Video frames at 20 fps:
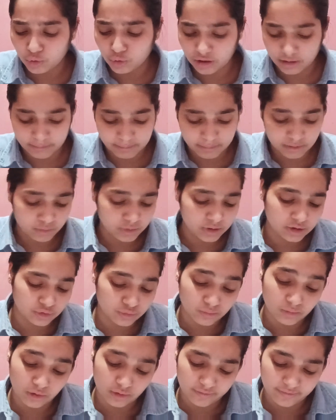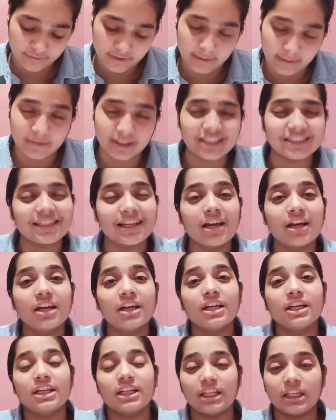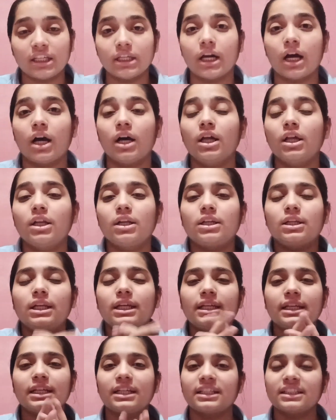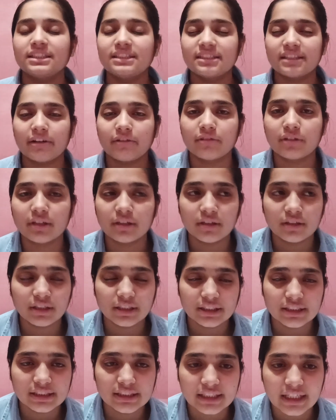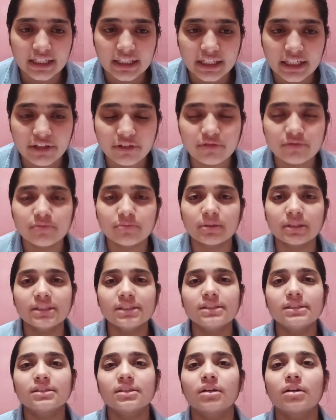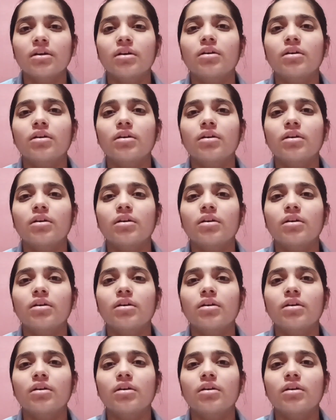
to couple with small families. Yeah, like incentive means